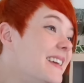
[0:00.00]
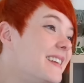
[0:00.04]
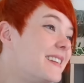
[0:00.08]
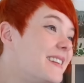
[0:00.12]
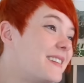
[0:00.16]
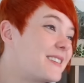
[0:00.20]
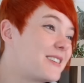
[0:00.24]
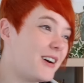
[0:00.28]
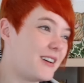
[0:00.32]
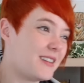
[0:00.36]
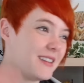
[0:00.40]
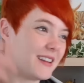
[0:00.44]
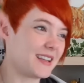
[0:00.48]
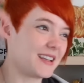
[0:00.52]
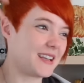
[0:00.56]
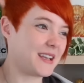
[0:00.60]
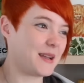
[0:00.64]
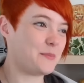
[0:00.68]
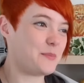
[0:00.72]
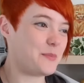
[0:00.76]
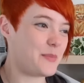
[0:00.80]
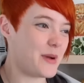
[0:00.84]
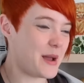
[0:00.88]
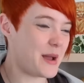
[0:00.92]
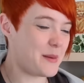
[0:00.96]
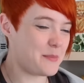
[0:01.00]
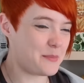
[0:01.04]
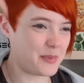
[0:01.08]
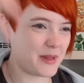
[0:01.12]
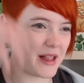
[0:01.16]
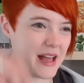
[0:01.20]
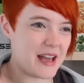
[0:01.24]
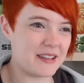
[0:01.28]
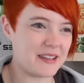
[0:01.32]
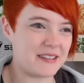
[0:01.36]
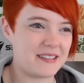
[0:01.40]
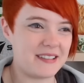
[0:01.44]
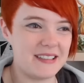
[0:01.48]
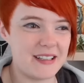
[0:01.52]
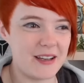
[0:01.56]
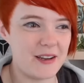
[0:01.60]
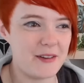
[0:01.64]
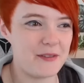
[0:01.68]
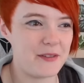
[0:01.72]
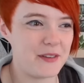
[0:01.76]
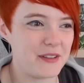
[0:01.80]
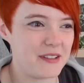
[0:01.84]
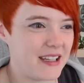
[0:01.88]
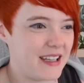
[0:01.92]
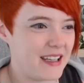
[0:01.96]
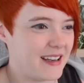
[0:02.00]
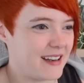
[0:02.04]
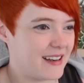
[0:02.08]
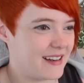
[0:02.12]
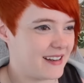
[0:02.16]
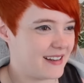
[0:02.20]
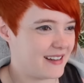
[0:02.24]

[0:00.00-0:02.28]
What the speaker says: He's got like a bit blasted out of his hair.